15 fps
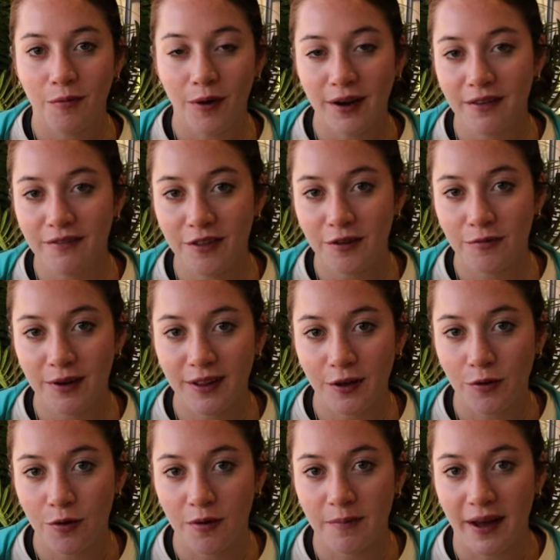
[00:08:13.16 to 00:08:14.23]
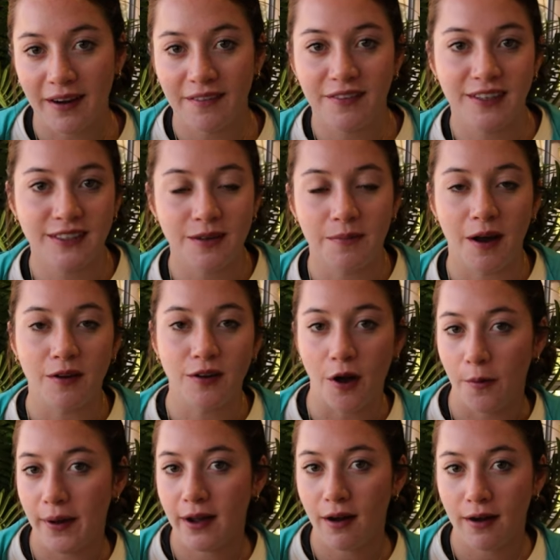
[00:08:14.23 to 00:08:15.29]
One of the really cool benefits about
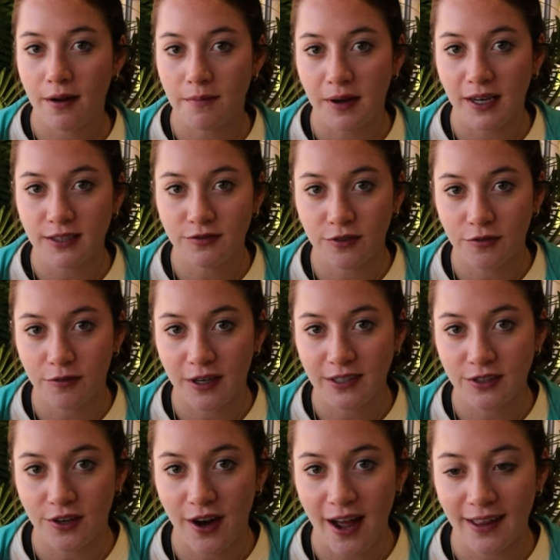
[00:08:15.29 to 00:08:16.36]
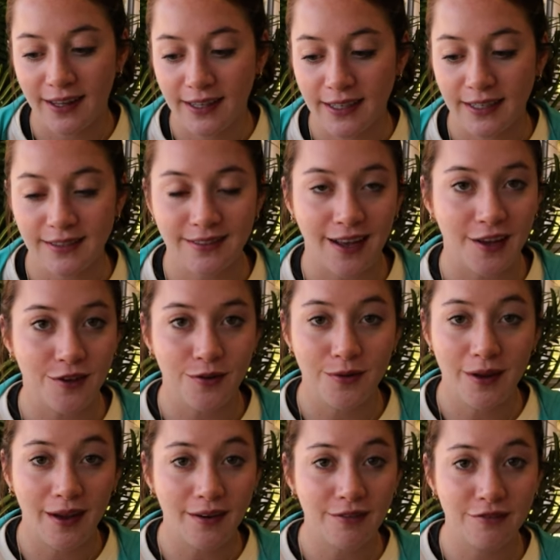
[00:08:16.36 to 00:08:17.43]
going on a bus for Fraser Island is that you
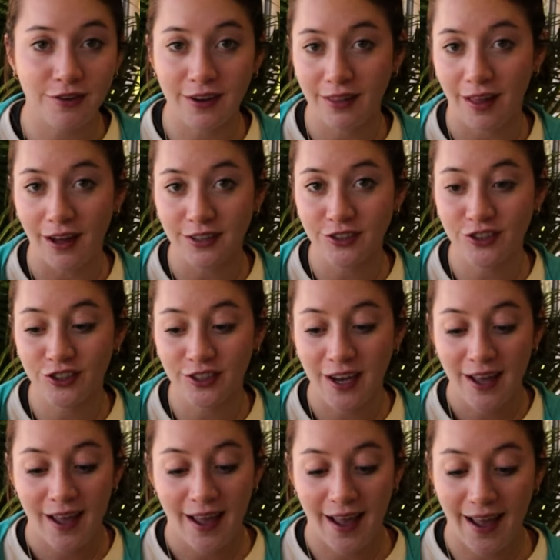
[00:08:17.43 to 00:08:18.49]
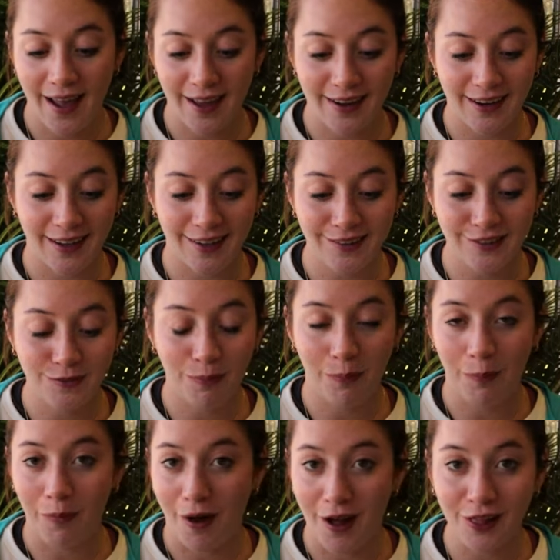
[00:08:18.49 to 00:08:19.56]
get a free lunch and it's
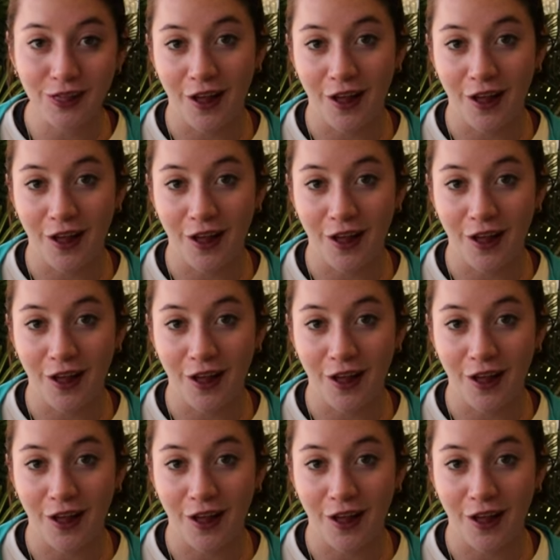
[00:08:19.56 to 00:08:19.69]
a